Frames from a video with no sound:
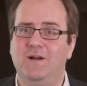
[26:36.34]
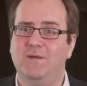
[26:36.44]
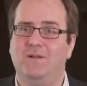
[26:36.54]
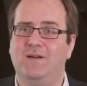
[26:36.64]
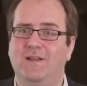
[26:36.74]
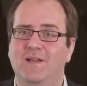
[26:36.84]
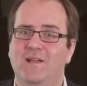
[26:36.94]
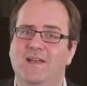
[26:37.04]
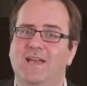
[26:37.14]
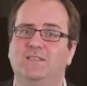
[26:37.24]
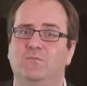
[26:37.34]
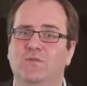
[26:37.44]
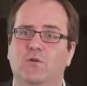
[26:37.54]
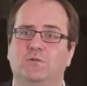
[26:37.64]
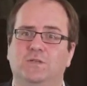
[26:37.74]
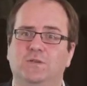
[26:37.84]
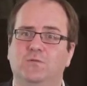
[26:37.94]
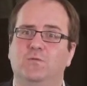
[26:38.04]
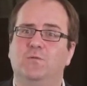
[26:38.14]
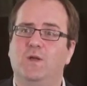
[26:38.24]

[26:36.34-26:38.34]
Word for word: pipeline is that we've got to